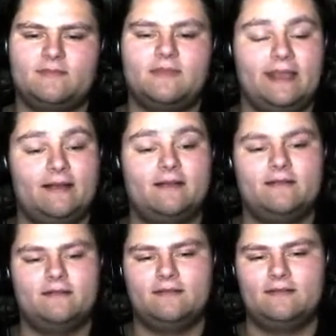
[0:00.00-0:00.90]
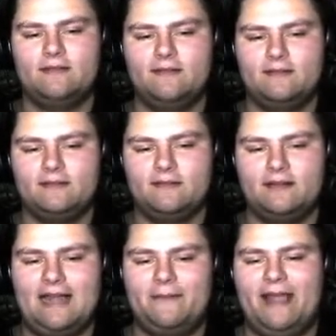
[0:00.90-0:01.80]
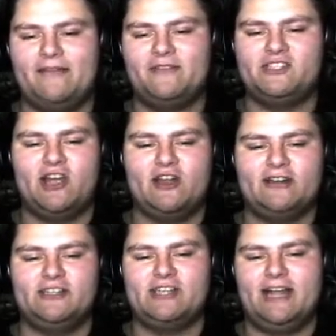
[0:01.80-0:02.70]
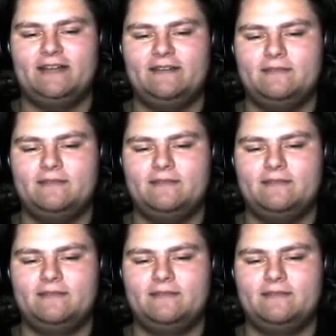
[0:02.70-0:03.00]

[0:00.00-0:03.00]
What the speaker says: Yeah. And we have the charter in chat.